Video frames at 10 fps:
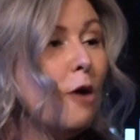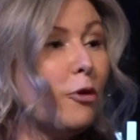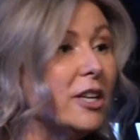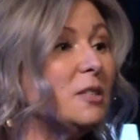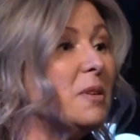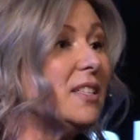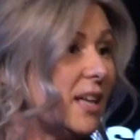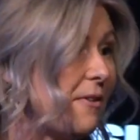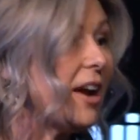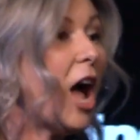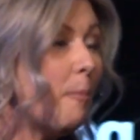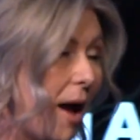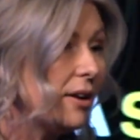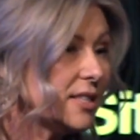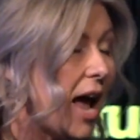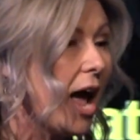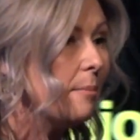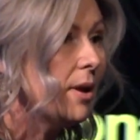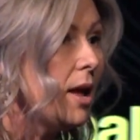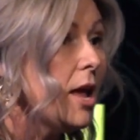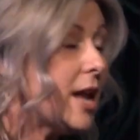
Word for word: for a specific amount of time.